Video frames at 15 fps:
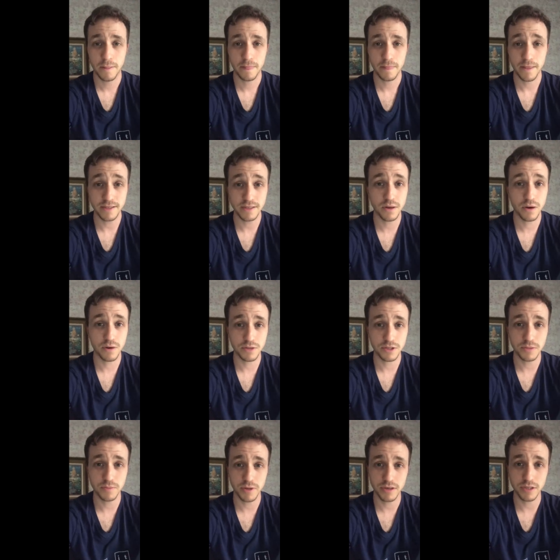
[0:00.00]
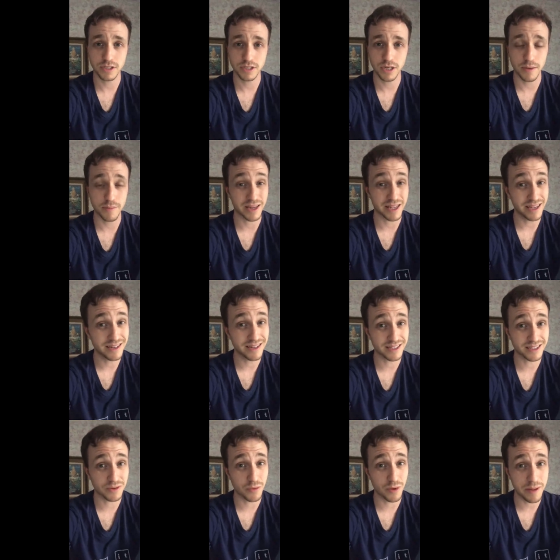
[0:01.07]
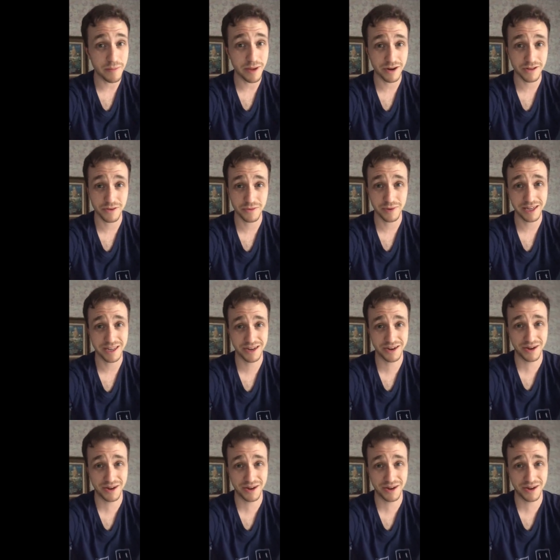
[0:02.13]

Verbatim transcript: That's the Holy Spirit's job, and He does it way better than we do.